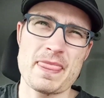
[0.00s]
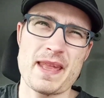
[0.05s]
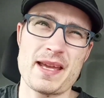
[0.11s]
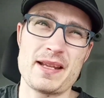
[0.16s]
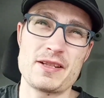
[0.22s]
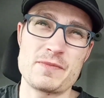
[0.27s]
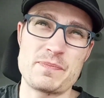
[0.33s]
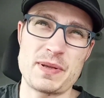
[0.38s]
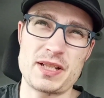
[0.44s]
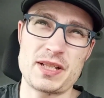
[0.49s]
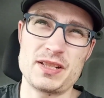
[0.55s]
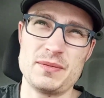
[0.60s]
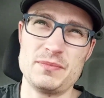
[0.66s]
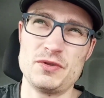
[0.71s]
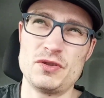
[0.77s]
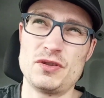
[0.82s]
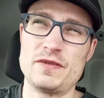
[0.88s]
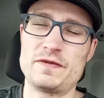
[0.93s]
was picking up
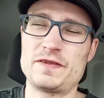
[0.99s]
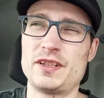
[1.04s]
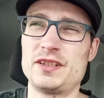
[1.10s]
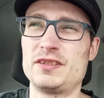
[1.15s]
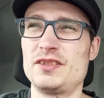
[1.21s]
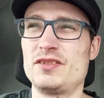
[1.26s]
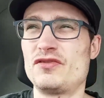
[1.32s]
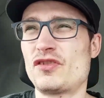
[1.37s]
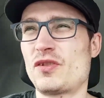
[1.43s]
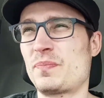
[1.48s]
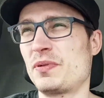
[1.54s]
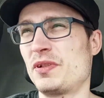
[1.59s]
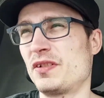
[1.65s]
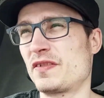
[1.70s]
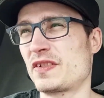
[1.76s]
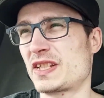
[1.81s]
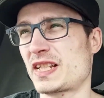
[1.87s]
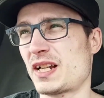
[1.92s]
North London, dropping
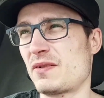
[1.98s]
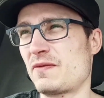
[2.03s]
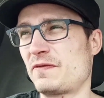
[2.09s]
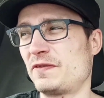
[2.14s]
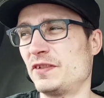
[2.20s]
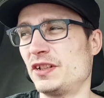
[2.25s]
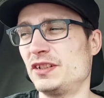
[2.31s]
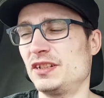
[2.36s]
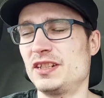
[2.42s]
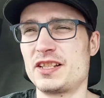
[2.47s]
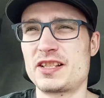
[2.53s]
off South London,